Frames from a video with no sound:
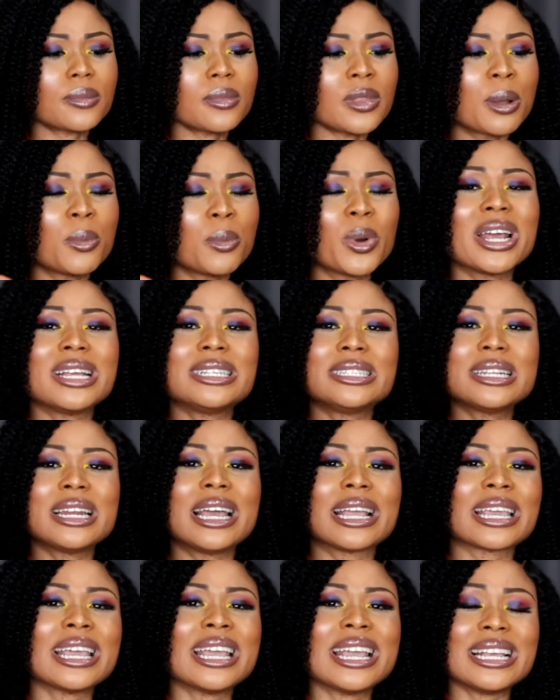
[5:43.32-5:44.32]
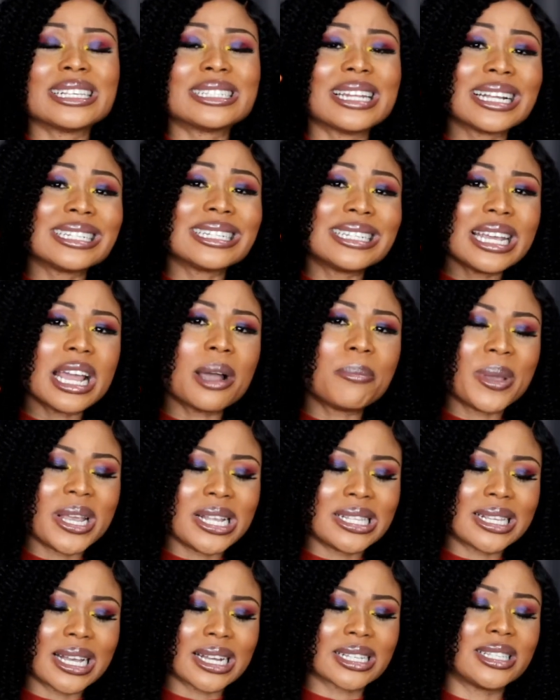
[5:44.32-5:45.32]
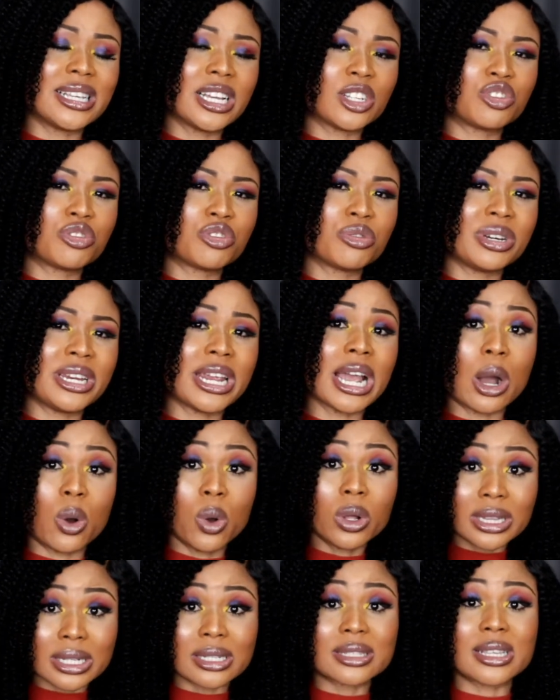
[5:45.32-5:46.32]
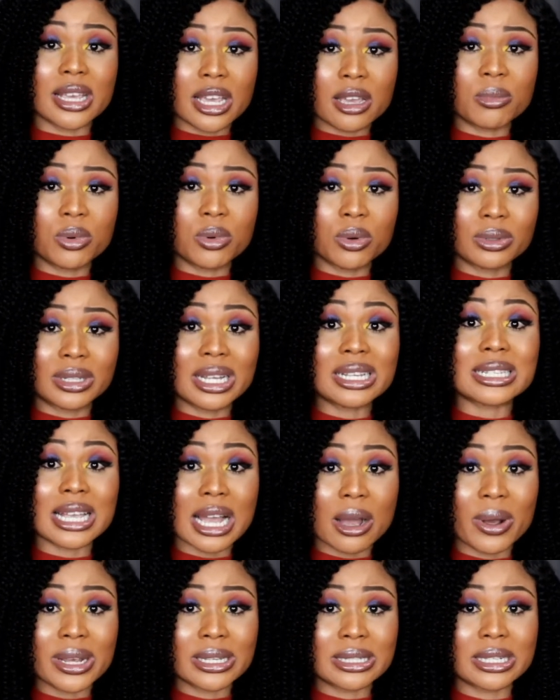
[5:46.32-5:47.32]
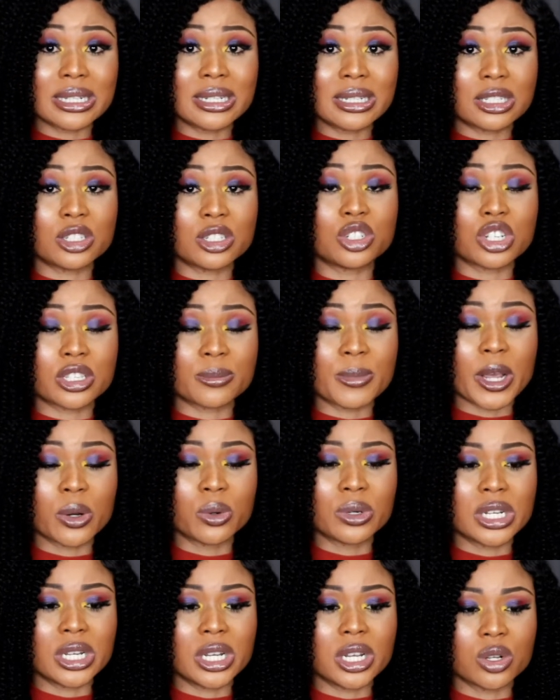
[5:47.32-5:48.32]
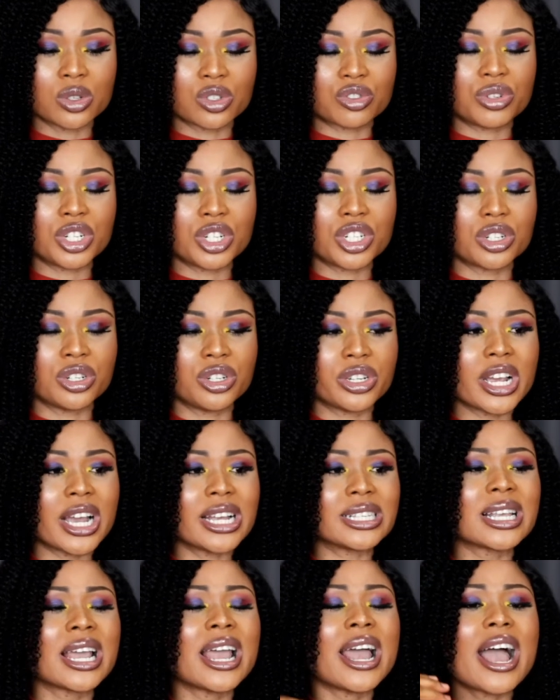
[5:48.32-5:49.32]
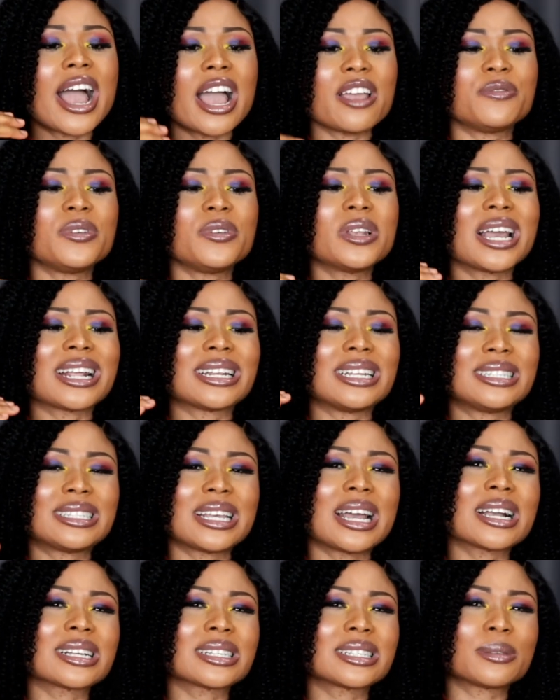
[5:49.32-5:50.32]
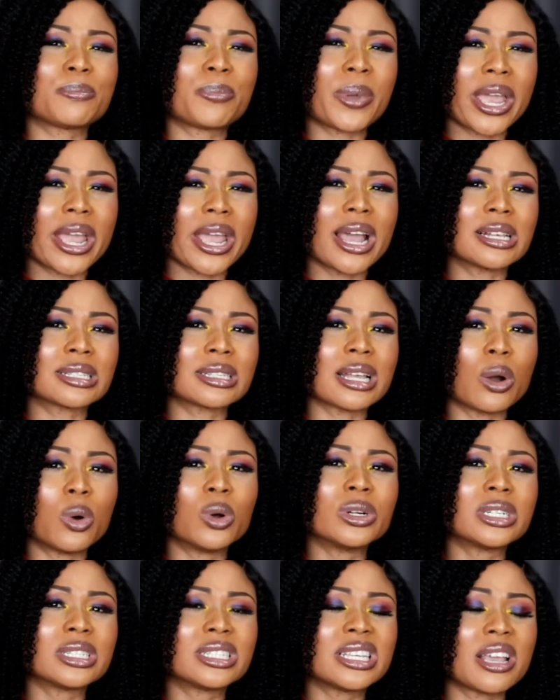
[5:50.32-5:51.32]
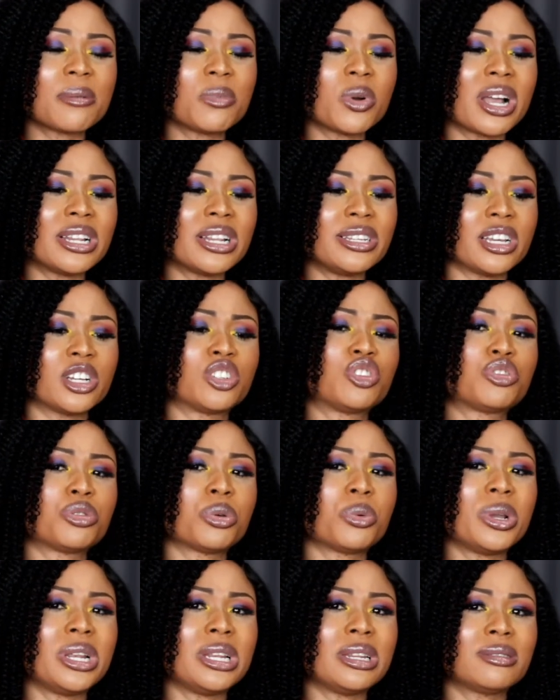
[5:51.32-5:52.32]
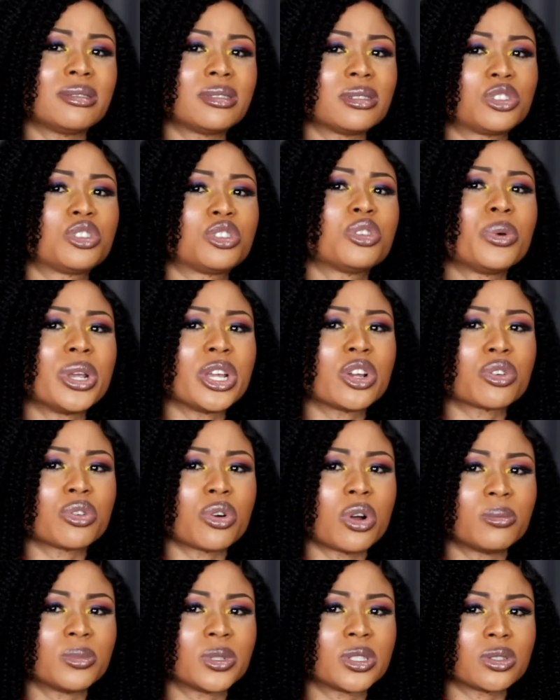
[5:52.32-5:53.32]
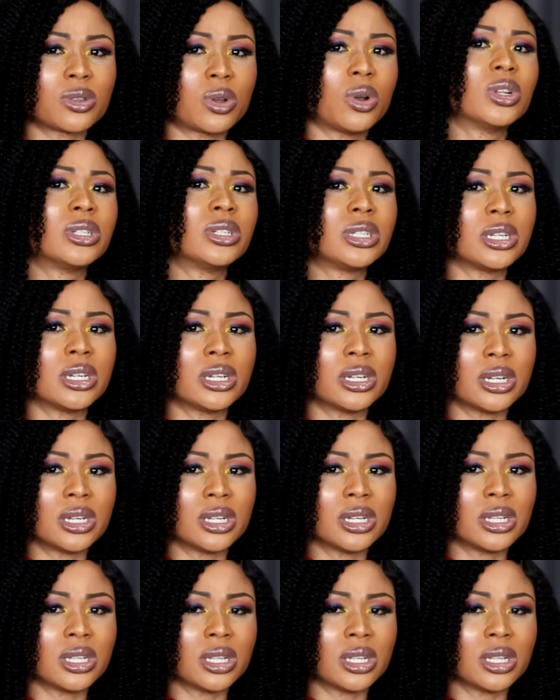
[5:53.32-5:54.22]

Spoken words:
But I feel like it's like they are paying tax. They are on the table. That's how I see it. This is just my own illustration, you guys. I feel like the taxpayers are on the table and they are throwing crumbs on the